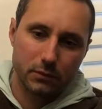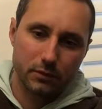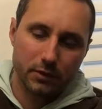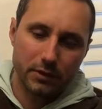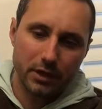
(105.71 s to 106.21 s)

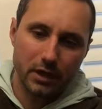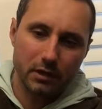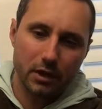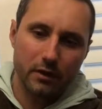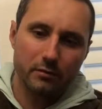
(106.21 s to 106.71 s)
One thing I
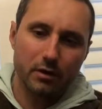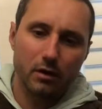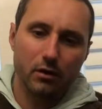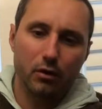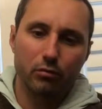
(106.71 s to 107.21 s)
love
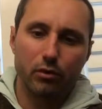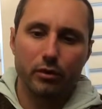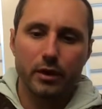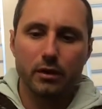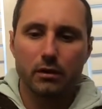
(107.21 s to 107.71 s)
about home
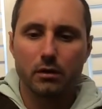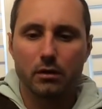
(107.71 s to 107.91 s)
brewing